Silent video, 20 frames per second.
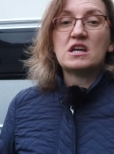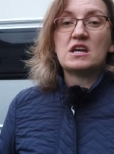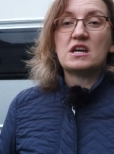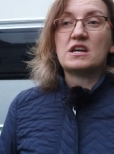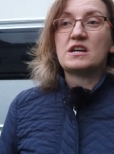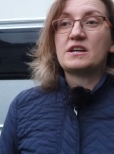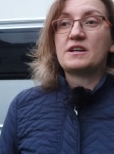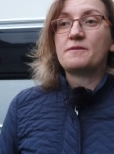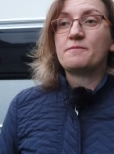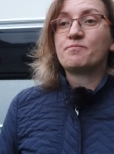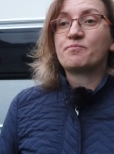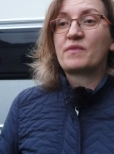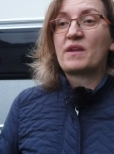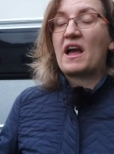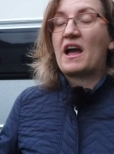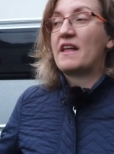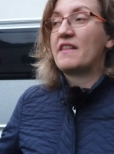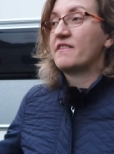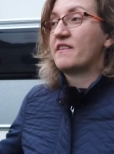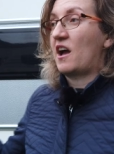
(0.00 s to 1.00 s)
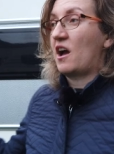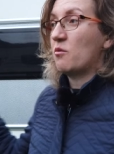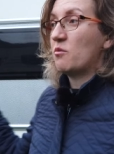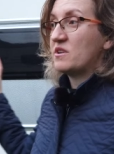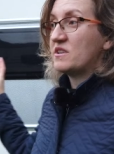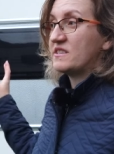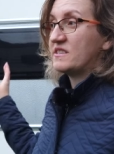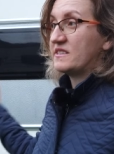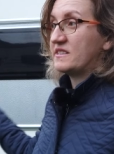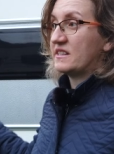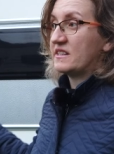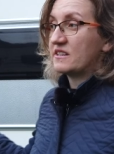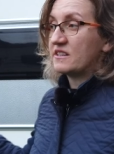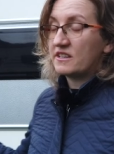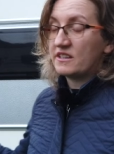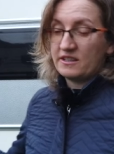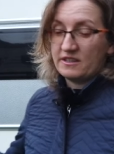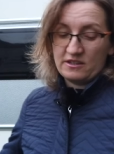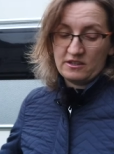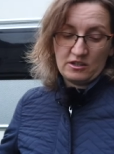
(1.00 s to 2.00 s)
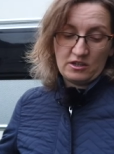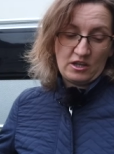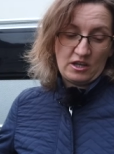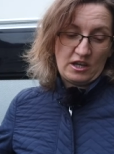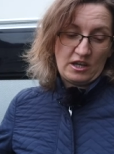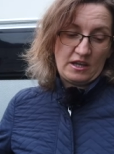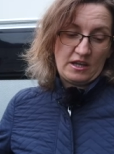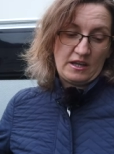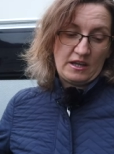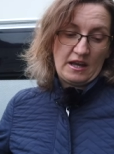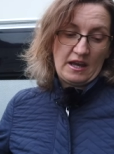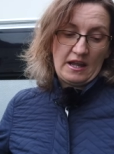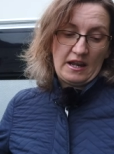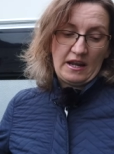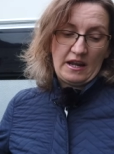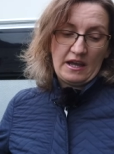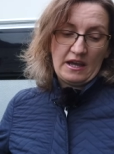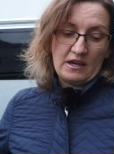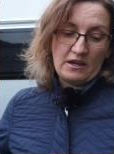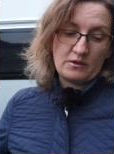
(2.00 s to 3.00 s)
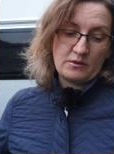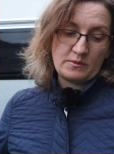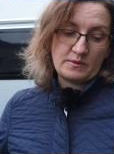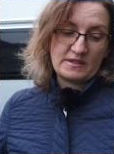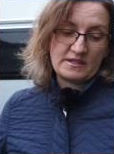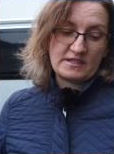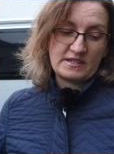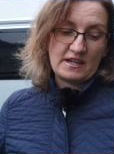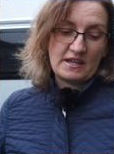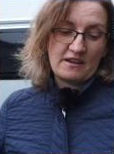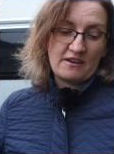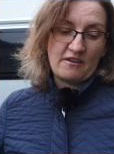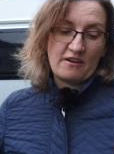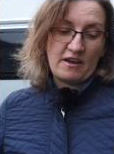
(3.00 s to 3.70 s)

Um, and our circuit uh, allows